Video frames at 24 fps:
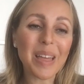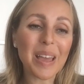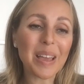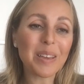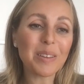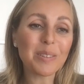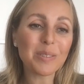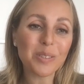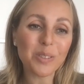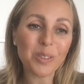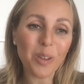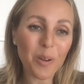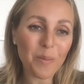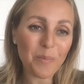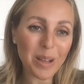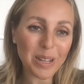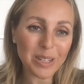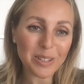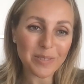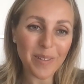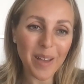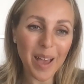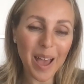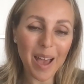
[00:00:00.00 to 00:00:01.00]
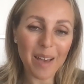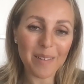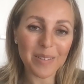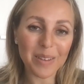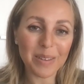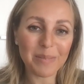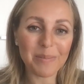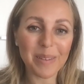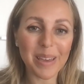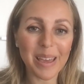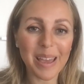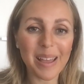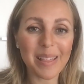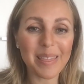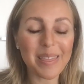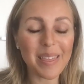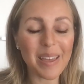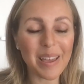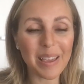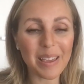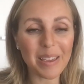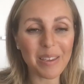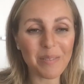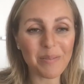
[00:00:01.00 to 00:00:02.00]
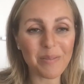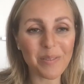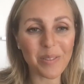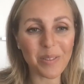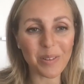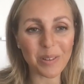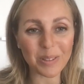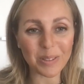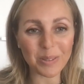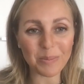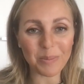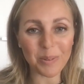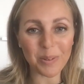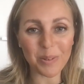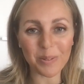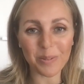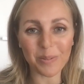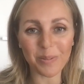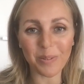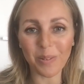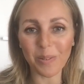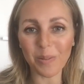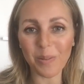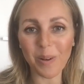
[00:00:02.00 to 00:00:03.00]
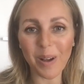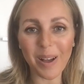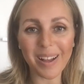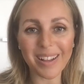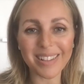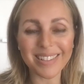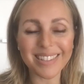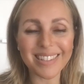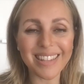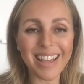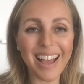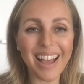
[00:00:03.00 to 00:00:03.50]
Thank you so much for having me, and thank you for those beautiful words.